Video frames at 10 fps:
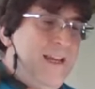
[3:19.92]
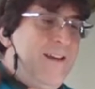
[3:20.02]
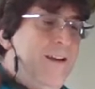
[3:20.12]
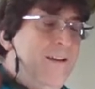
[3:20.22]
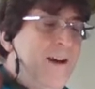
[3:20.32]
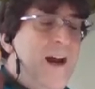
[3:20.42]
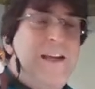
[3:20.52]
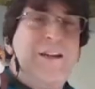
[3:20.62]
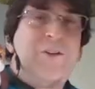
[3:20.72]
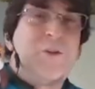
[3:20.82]
the
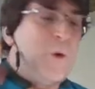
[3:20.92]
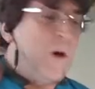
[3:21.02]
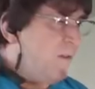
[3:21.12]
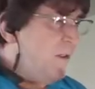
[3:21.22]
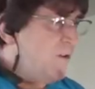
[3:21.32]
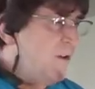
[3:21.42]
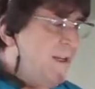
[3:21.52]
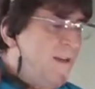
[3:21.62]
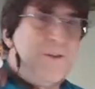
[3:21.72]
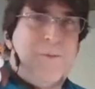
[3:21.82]
tiny square that
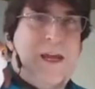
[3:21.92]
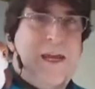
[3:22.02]
you'll need to